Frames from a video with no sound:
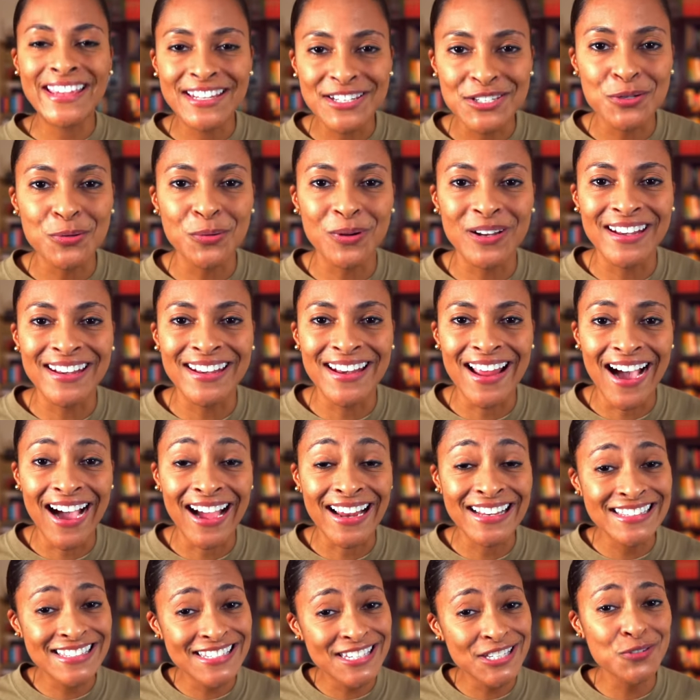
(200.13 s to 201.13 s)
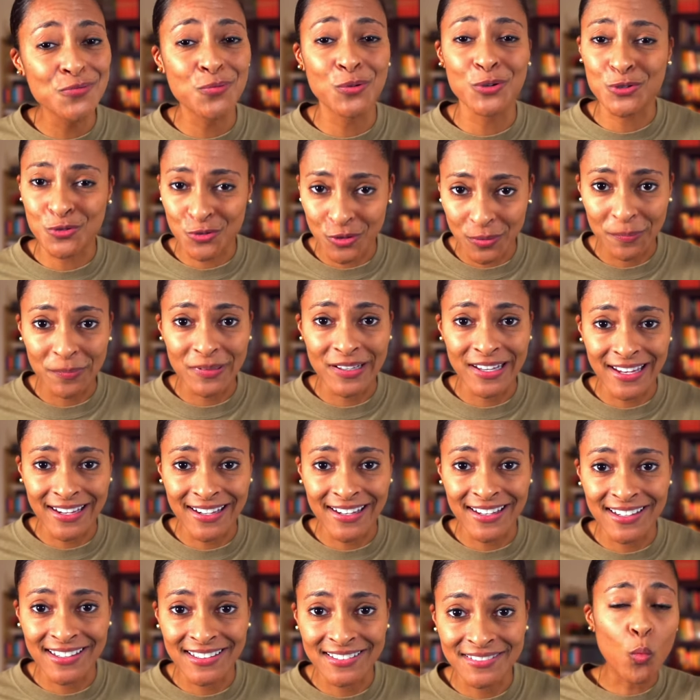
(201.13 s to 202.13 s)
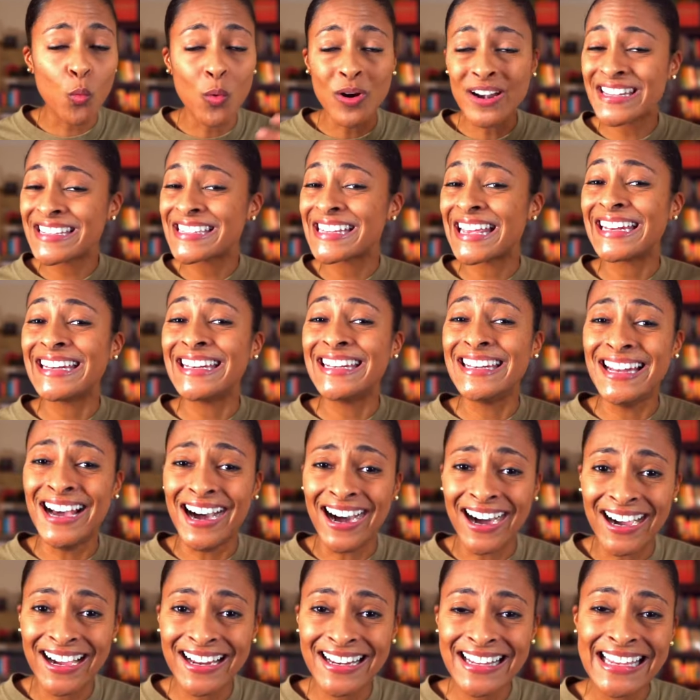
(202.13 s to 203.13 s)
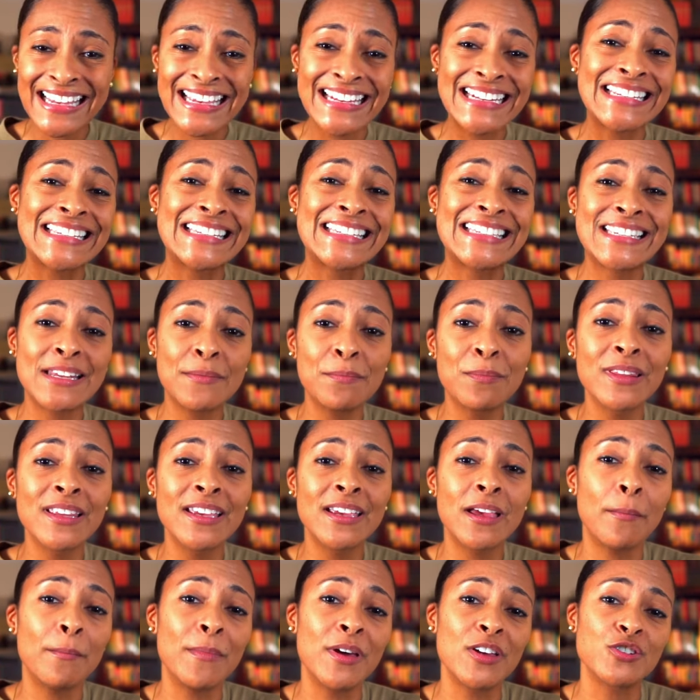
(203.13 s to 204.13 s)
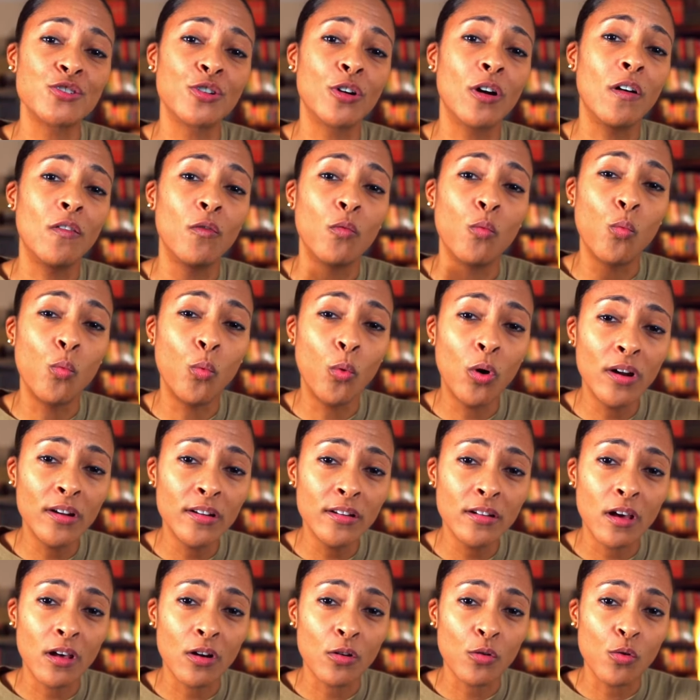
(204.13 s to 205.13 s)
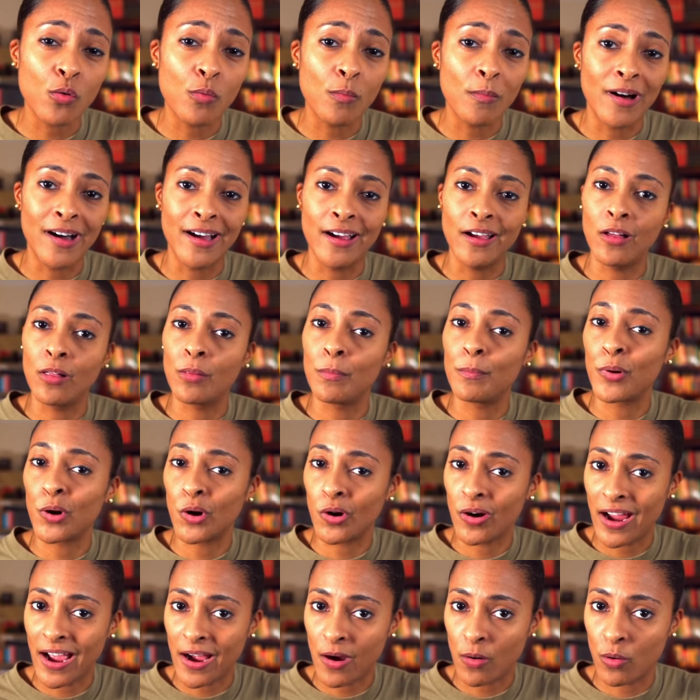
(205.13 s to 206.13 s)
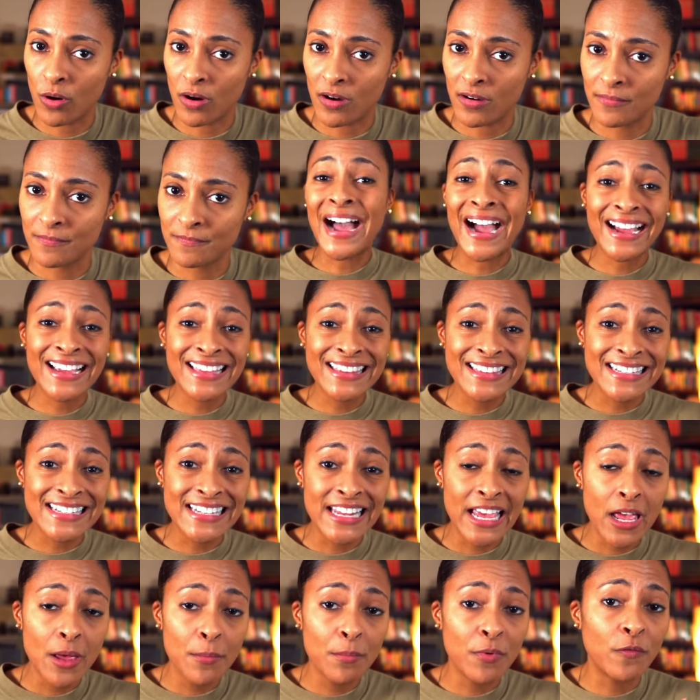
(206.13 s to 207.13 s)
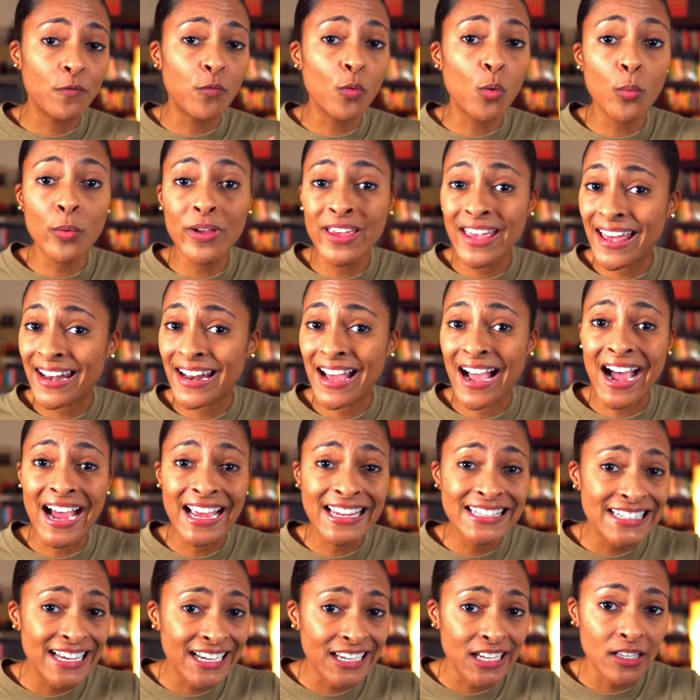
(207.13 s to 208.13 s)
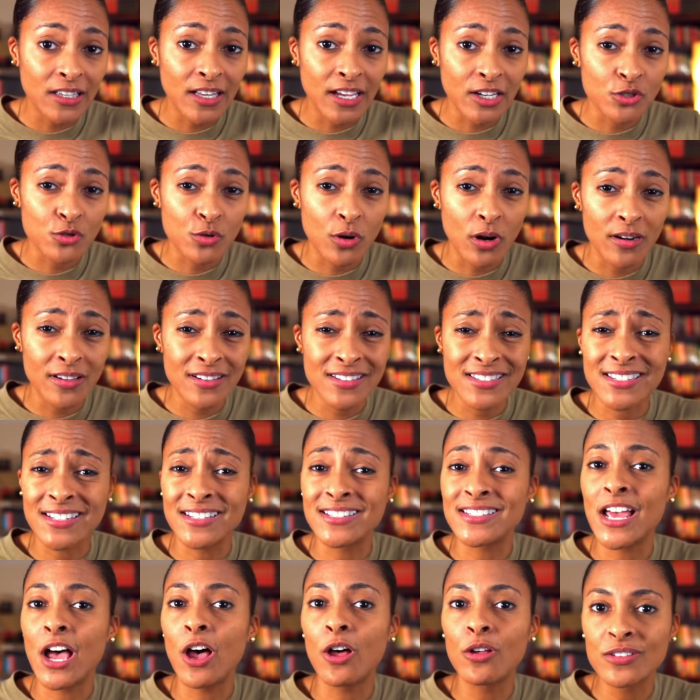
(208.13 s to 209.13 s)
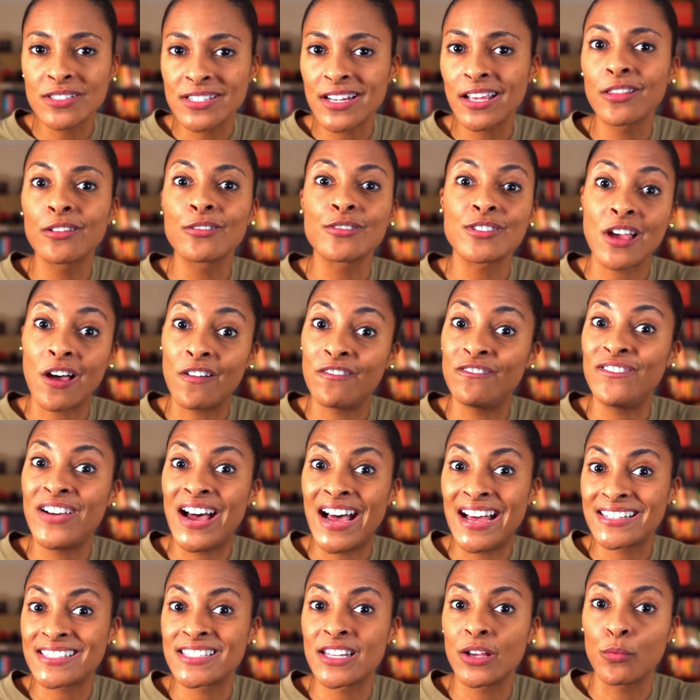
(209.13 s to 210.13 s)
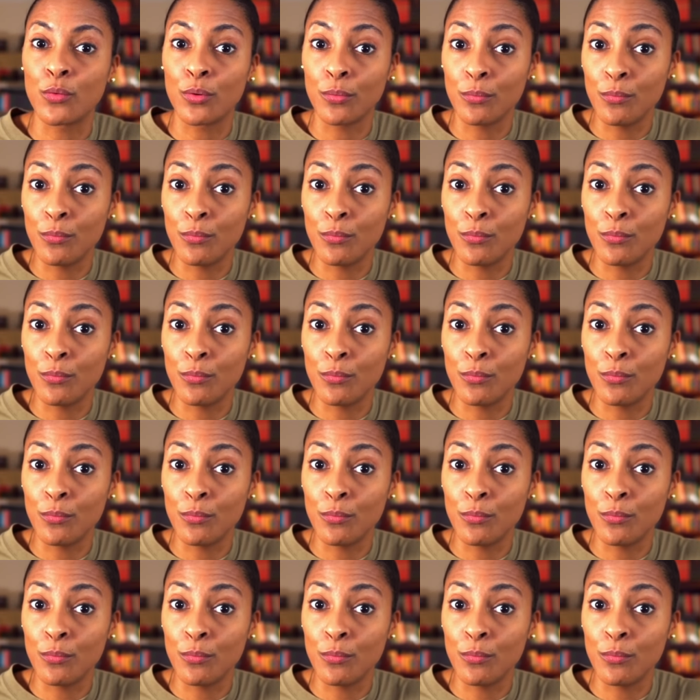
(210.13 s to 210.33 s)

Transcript: into a knot since we're trip planning. What is a knot? It is simply a measure of one nautical mile per hour. Back in the day, before we had had high-tech electronics to tell sailors how fast they were